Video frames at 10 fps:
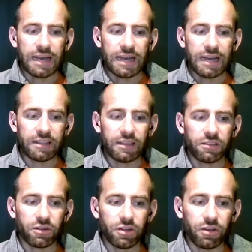And it
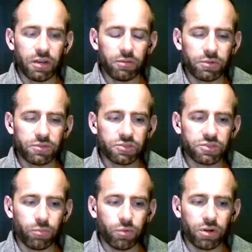turned out it was
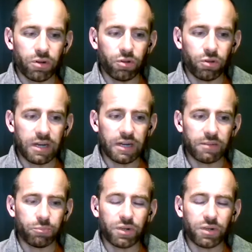someone who had